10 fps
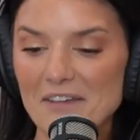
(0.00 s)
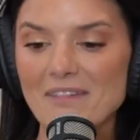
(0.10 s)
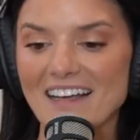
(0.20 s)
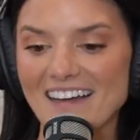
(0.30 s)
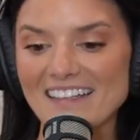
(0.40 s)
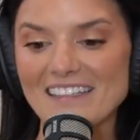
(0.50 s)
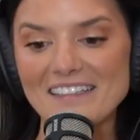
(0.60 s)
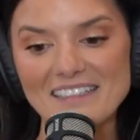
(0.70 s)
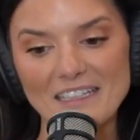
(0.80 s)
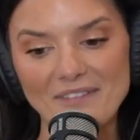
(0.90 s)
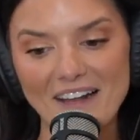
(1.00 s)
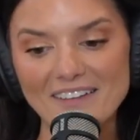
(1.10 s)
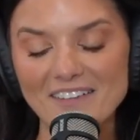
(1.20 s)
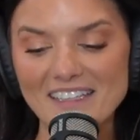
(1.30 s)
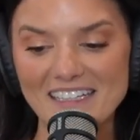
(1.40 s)
because someone
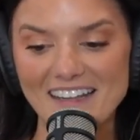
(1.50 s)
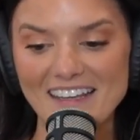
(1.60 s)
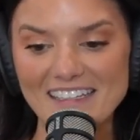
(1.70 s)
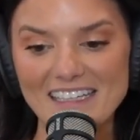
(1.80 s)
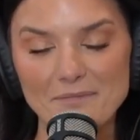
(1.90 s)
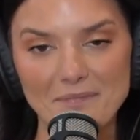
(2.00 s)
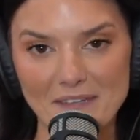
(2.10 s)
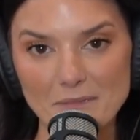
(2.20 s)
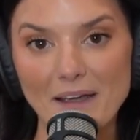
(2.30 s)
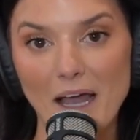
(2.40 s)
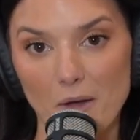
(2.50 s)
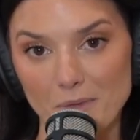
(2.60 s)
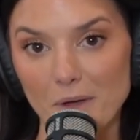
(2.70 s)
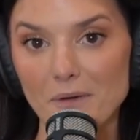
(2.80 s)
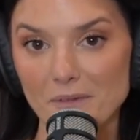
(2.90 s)
out there listening to this, this might
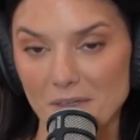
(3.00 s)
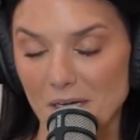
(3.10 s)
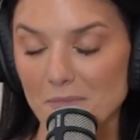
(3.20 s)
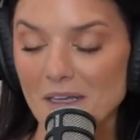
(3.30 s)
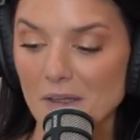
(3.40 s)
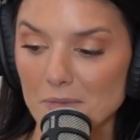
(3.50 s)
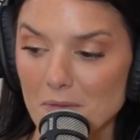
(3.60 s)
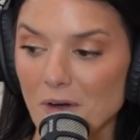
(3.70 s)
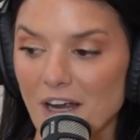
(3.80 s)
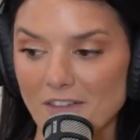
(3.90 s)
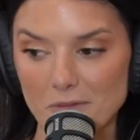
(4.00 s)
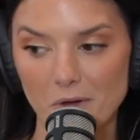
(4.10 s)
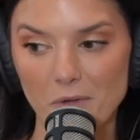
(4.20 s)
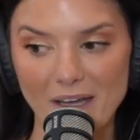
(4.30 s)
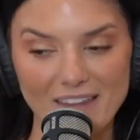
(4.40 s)
help you, you know, be a little bit more
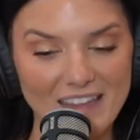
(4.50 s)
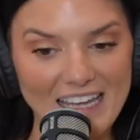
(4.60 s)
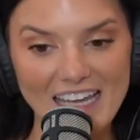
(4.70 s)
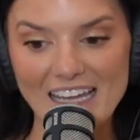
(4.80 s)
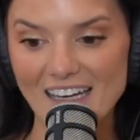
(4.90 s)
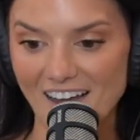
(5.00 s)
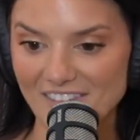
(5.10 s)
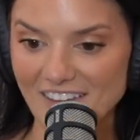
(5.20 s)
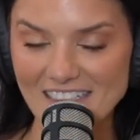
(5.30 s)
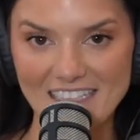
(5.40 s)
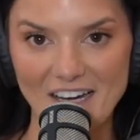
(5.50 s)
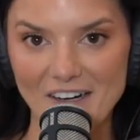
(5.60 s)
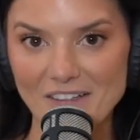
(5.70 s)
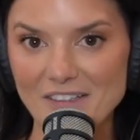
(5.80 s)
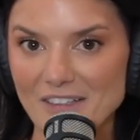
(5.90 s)
comfortable with not feeling
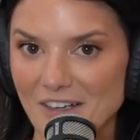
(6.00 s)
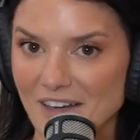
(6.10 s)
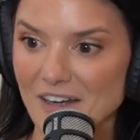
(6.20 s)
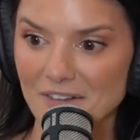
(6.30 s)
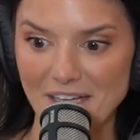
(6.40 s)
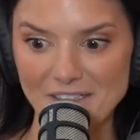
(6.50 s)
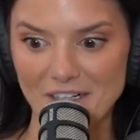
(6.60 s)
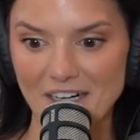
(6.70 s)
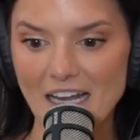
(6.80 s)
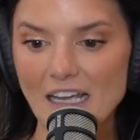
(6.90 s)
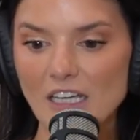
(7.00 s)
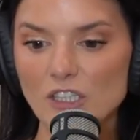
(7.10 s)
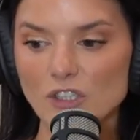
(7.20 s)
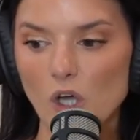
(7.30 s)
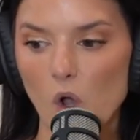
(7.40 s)
scared to go get your laser.
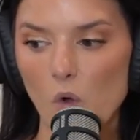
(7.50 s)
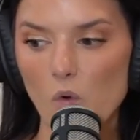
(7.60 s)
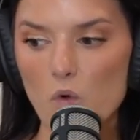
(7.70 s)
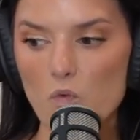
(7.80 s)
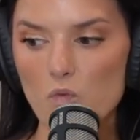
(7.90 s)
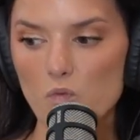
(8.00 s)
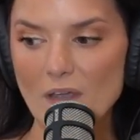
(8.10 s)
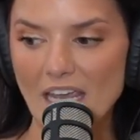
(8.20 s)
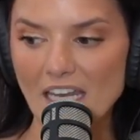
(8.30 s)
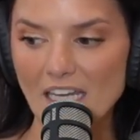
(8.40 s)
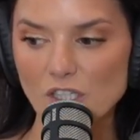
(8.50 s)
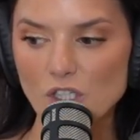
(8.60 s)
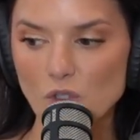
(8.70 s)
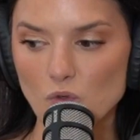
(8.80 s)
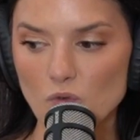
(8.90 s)
So we get
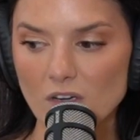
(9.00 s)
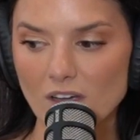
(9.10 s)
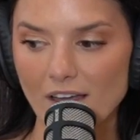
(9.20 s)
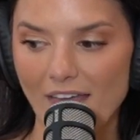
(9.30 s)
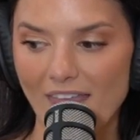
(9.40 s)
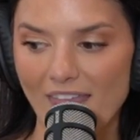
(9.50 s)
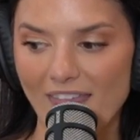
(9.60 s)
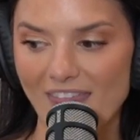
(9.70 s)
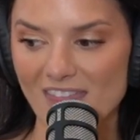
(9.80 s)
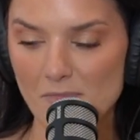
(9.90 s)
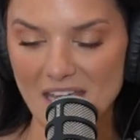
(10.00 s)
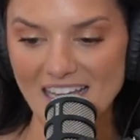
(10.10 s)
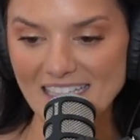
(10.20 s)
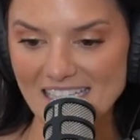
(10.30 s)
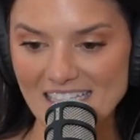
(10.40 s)
into the
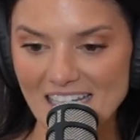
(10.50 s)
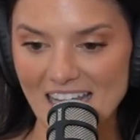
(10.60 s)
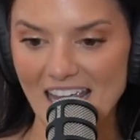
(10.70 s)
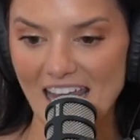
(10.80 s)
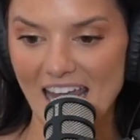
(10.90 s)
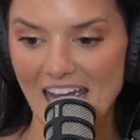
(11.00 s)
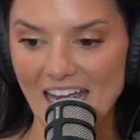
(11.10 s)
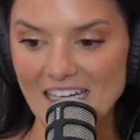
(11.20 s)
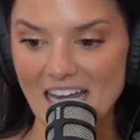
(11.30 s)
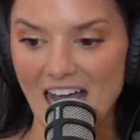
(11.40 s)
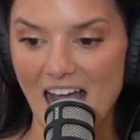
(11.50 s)
bits, and